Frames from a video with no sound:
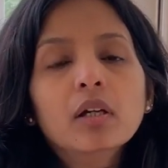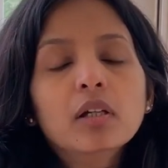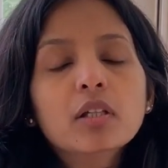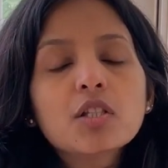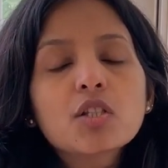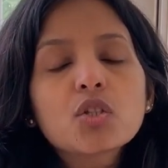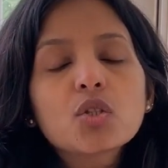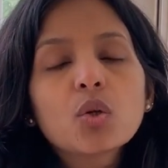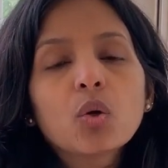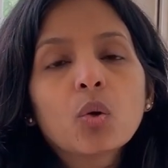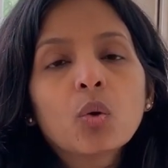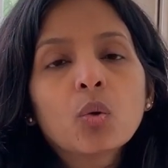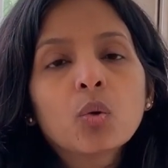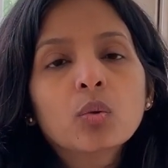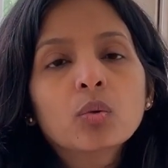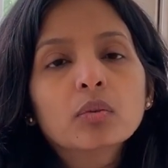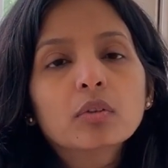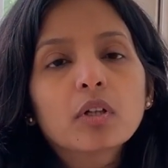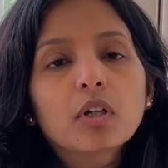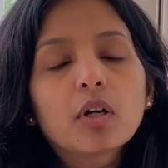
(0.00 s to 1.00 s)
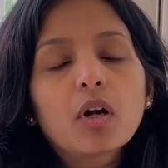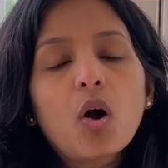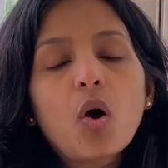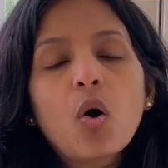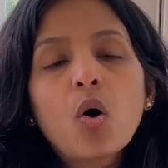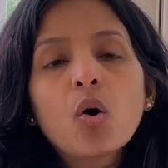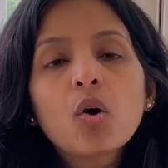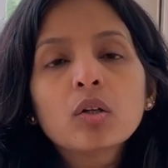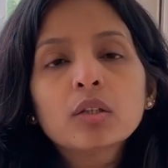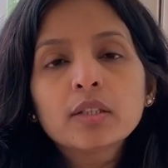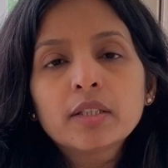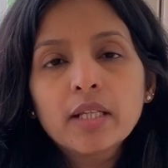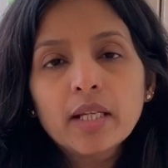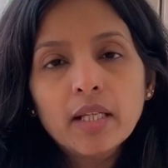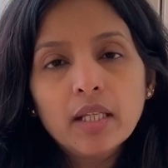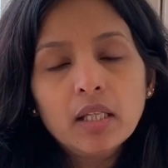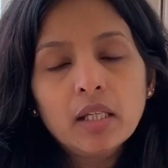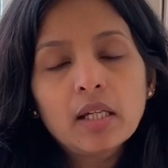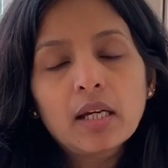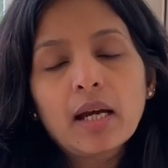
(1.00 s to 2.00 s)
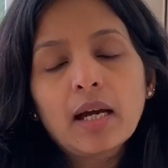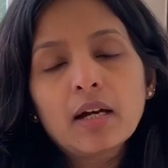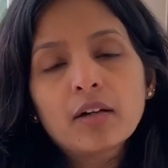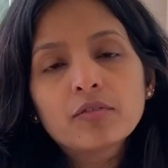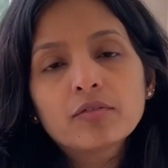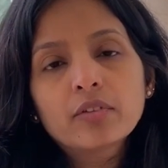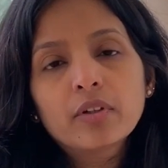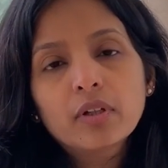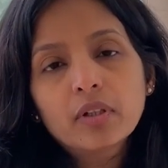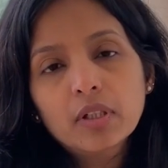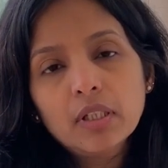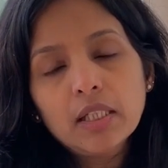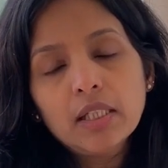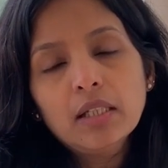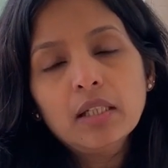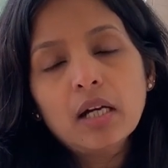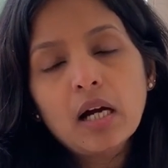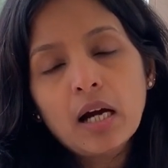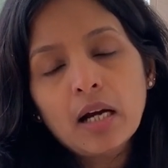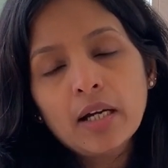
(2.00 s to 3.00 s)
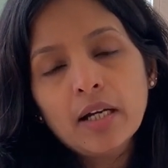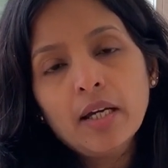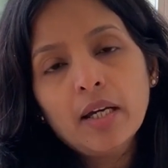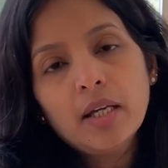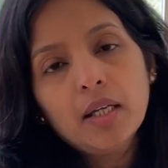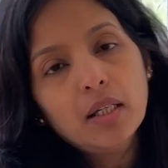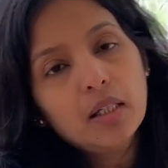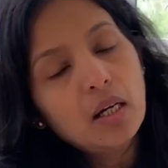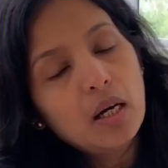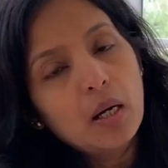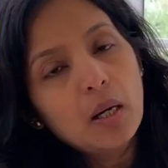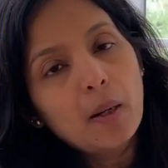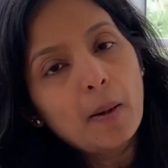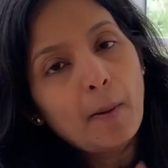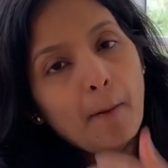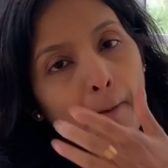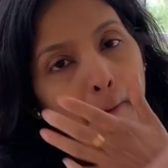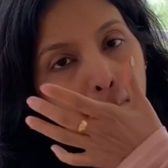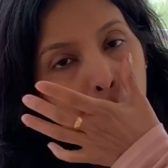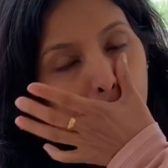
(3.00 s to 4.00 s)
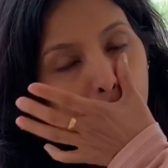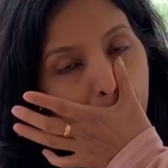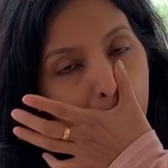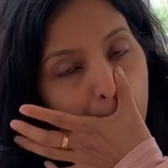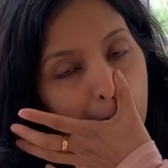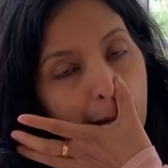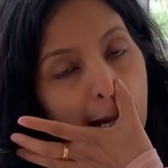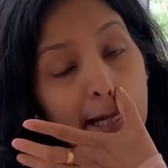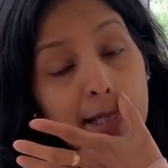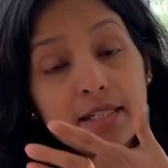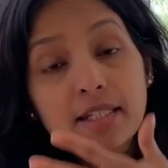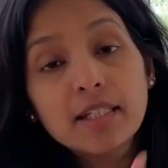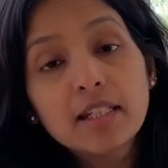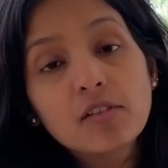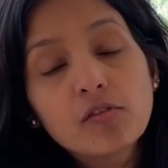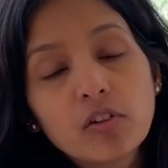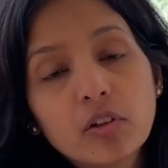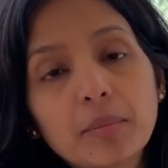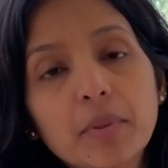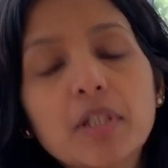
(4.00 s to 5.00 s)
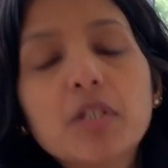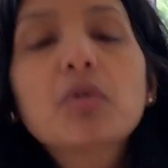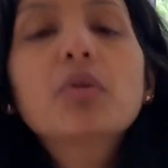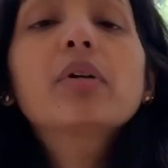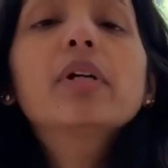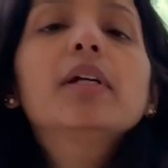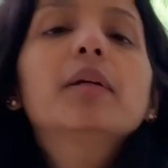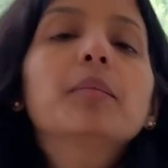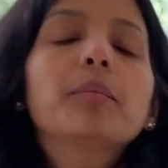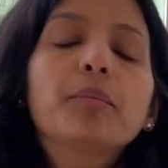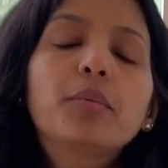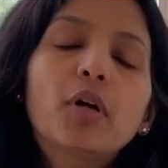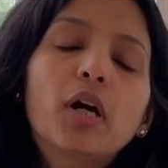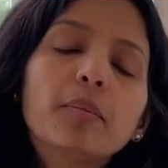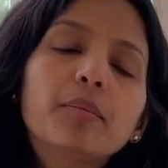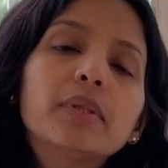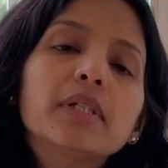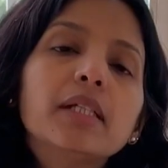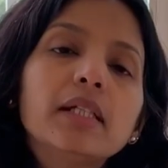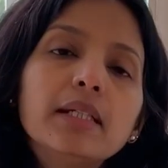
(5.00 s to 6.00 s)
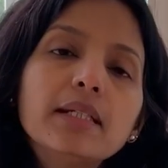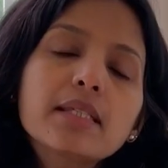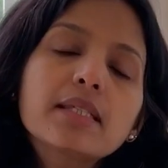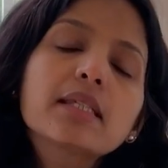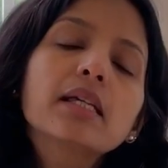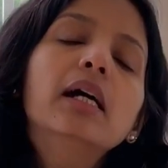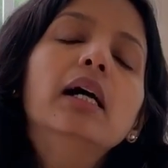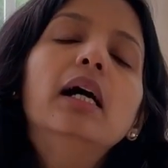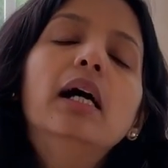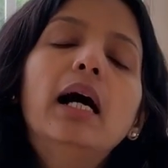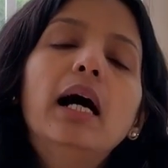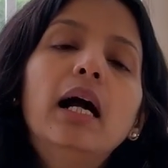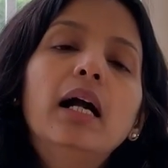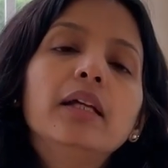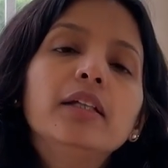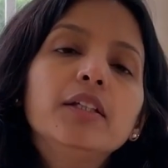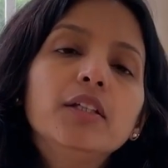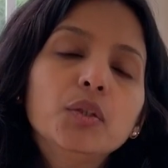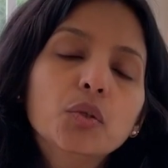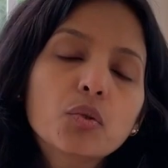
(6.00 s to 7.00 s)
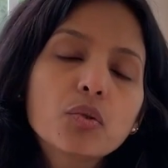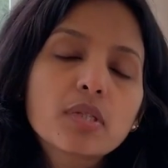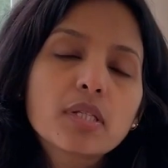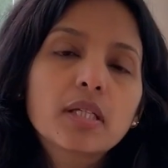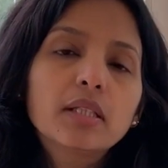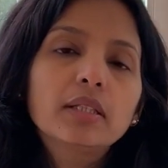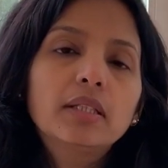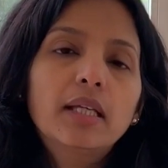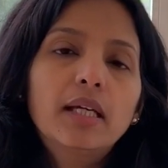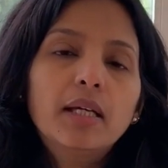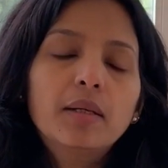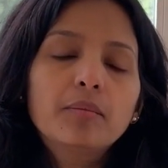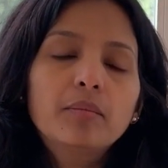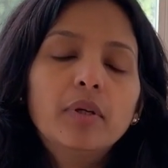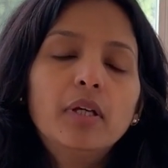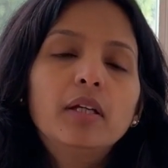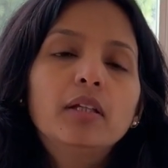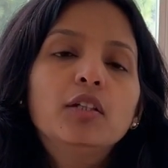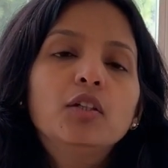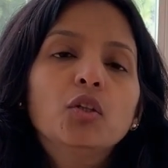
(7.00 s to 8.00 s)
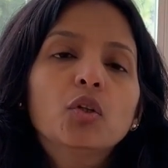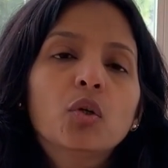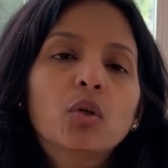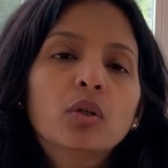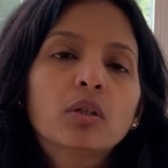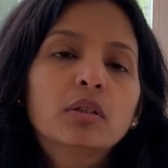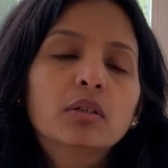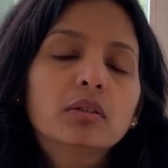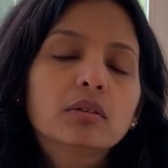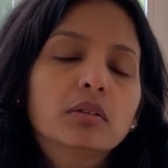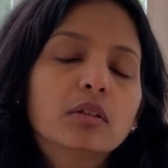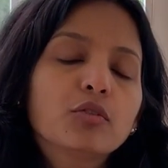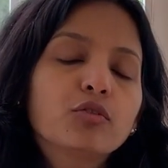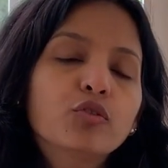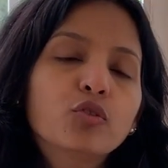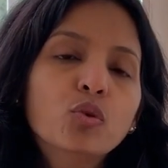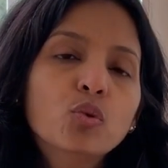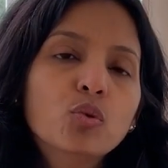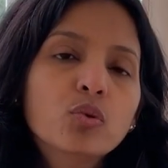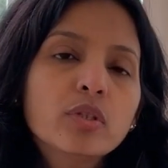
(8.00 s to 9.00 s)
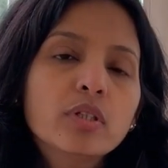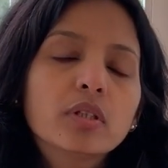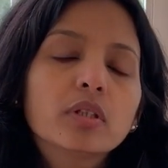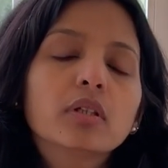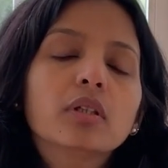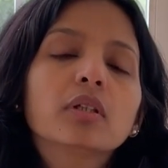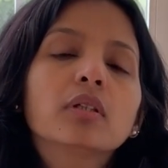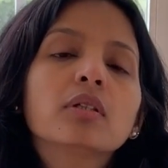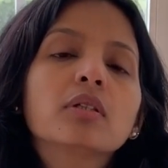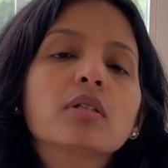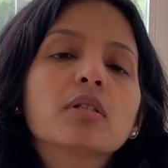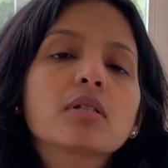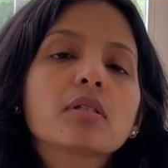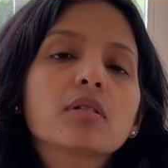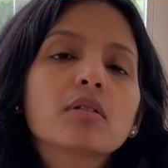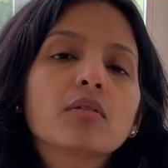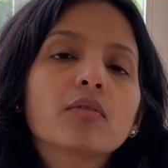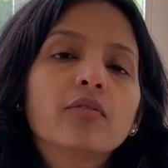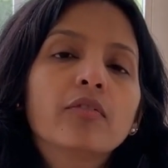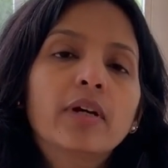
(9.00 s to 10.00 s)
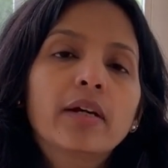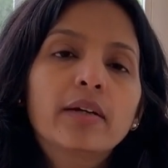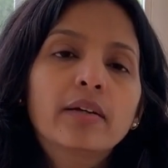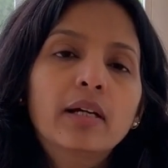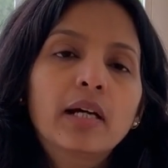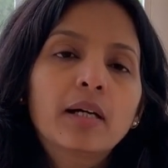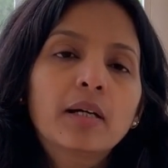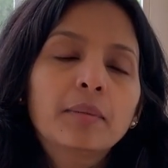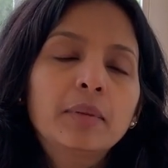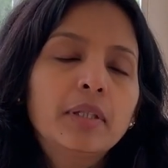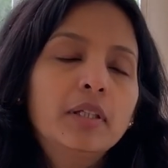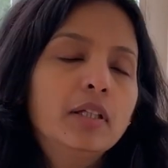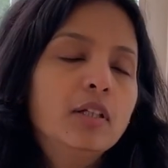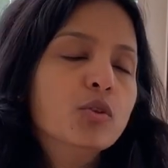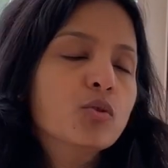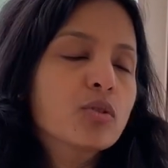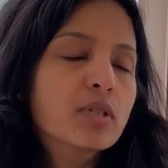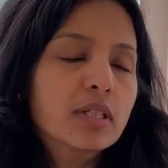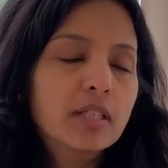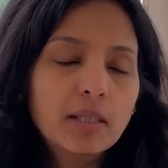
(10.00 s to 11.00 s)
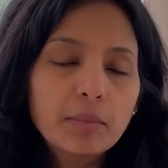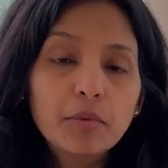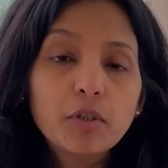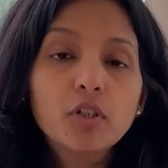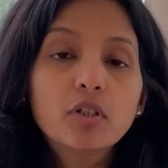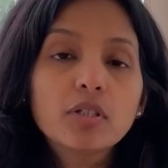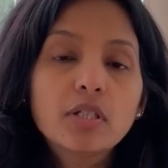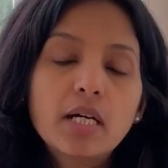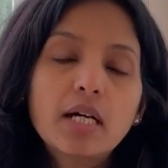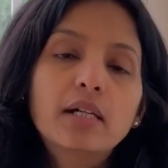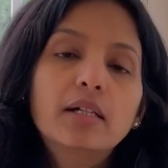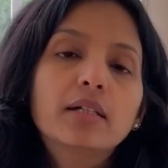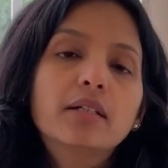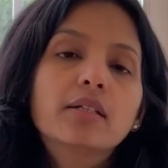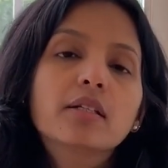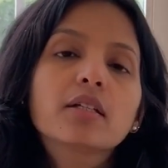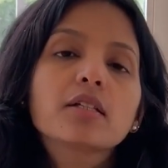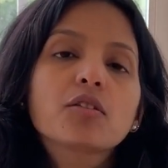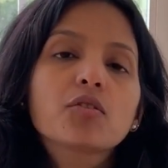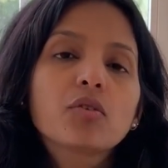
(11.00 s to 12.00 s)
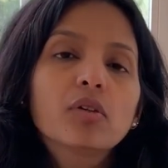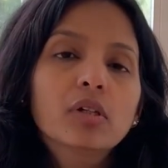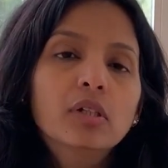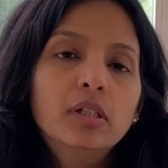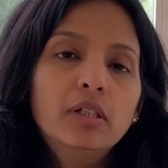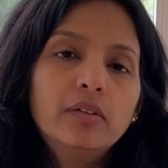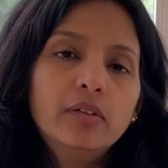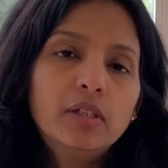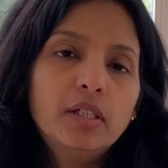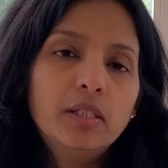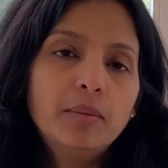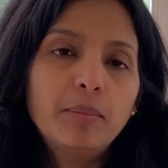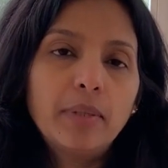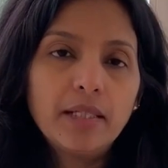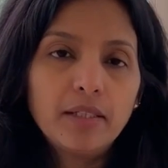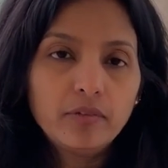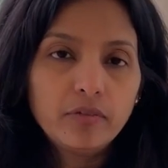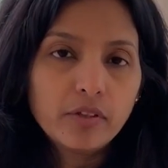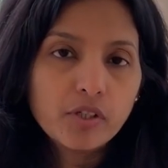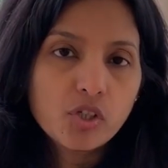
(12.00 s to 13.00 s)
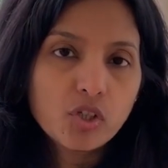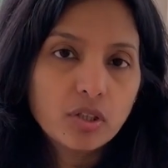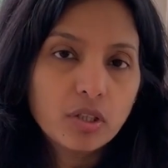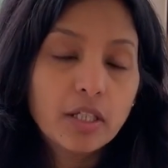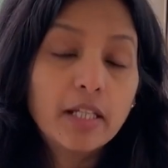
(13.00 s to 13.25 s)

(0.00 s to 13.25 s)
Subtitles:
So all three have really high anti-inflammatory properties, and using them in your food is using them in your diet is really, really beneficial.